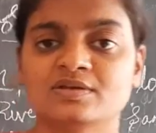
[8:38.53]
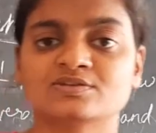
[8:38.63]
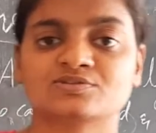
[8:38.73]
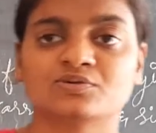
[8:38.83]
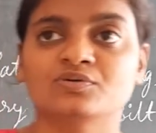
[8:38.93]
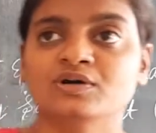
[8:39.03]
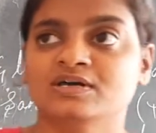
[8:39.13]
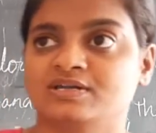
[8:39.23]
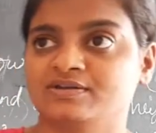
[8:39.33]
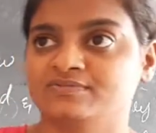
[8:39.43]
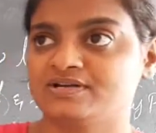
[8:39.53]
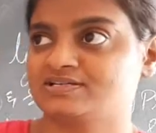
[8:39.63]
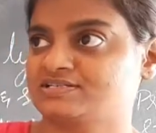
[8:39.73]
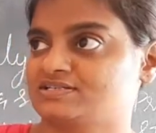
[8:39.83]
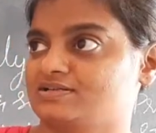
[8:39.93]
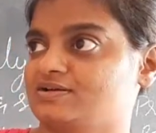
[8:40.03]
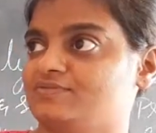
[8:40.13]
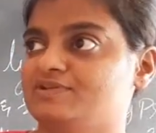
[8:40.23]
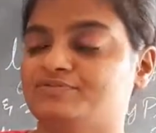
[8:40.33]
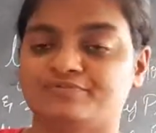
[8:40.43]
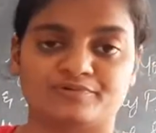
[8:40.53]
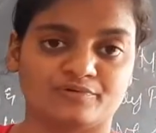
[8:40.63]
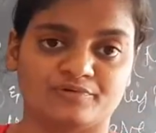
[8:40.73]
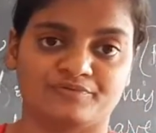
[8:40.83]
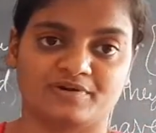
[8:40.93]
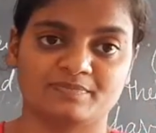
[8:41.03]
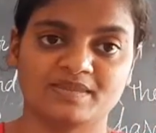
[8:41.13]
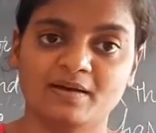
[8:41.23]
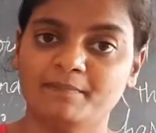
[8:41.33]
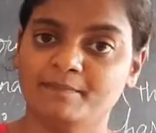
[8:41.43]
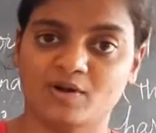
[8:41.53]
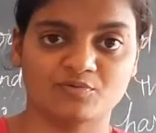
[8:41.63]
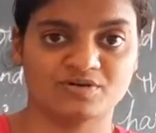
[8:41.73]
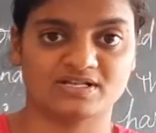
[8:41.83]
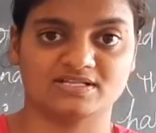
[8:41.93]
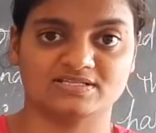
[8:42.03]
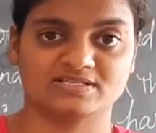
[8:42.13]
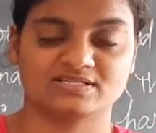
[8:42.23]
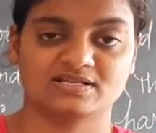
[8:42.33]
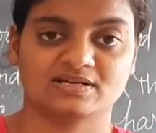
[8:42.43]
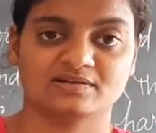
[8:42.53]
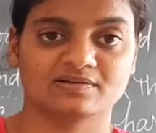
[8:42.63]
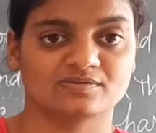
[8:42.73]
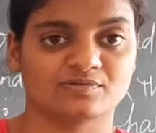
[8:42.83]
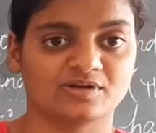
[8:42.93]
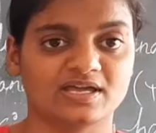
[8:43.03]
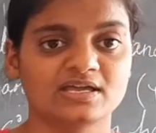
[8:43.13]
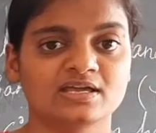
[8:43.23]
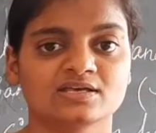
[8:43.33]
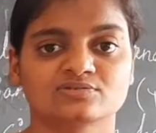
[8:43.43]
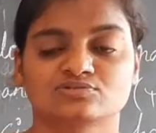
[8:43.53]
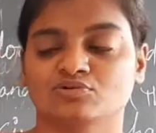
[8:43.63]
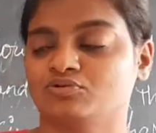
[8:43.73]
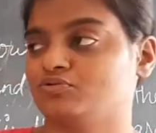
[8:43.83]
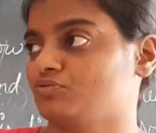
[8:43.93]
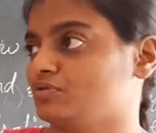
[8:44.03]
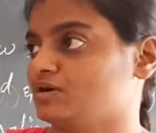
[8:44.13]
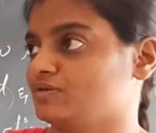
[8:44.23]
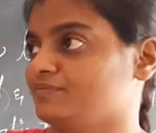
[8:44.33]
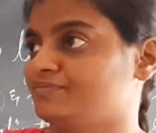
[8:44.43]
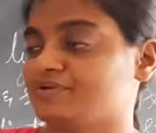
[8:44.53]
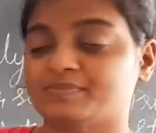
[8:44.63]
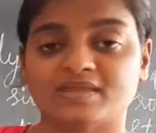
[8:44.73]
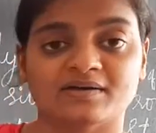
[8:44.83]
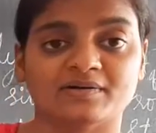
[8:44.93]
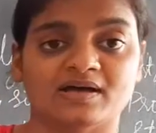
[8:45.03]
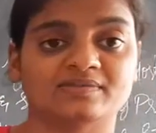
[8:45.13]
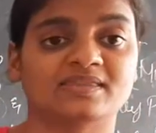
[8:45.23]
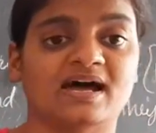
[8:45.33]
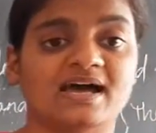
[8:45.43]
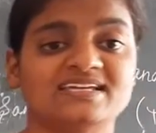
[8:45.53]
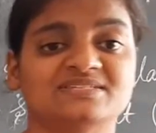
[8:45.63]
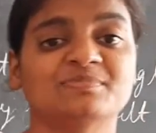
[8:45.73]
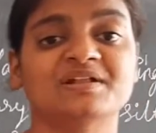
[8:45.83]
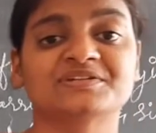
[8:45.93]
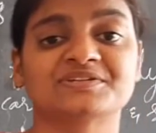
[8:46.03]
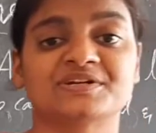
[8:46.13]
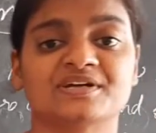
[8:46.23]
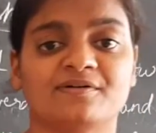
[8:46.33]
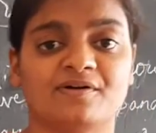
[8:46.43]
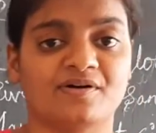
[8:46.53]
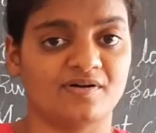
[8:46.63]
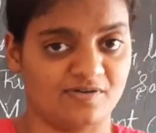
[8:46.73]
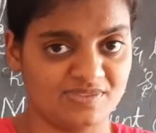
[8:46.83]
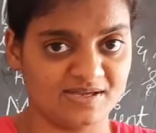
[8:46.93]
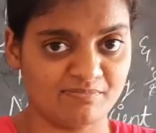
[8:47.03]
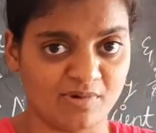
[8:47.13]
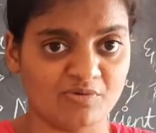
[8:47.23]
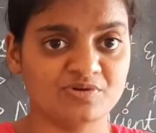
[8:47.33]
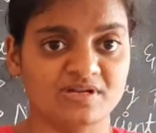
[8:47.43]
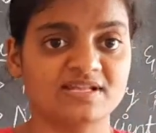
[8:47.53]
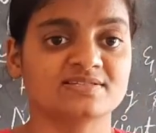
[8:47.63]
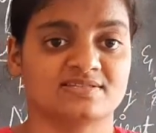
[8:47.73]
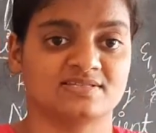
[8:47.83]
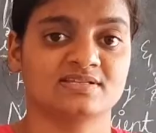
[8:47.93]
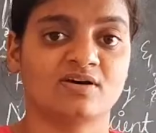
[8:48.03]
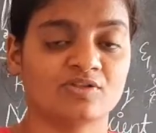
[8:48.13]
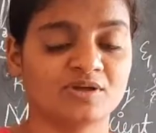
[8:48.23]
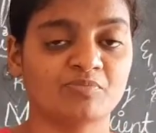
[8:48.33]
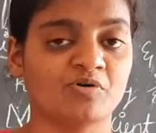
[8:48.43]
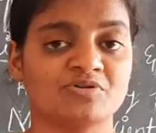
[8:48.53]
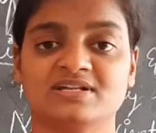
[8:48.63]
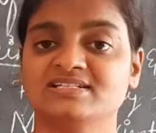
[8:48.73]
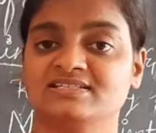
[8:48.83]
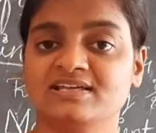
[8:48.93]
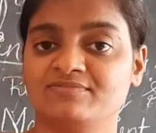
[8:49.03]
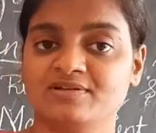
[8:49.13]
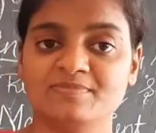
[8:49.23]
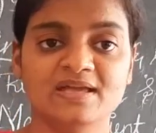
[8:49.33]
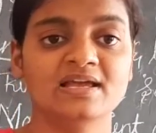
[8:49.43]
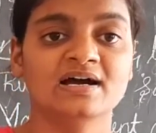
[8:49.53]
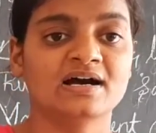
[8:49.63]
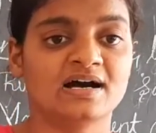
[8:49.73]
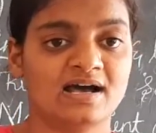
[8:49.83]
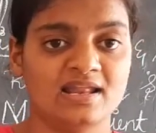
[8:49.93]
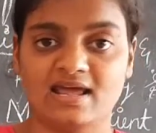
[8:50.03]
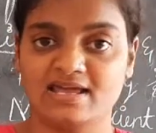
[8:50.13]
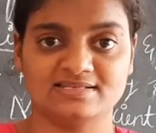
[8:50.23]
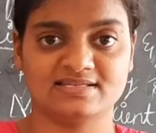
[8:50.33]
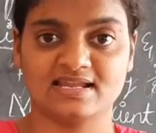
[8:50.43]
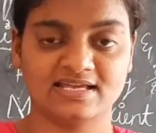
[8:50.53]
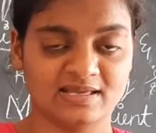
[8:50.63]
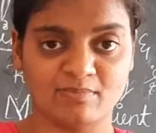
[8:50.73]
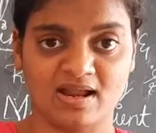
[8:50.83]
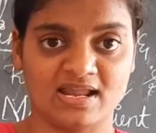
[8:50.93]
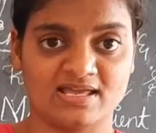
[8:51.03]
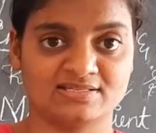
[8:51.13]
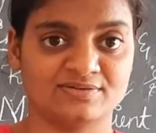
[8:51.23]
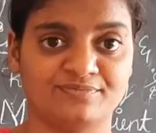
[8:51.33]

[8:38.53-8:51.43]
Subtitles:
So rivers will flow from the mountains. Okay, so from the ice melted on the mountains. On the mountains there will be an ice like Himalayas.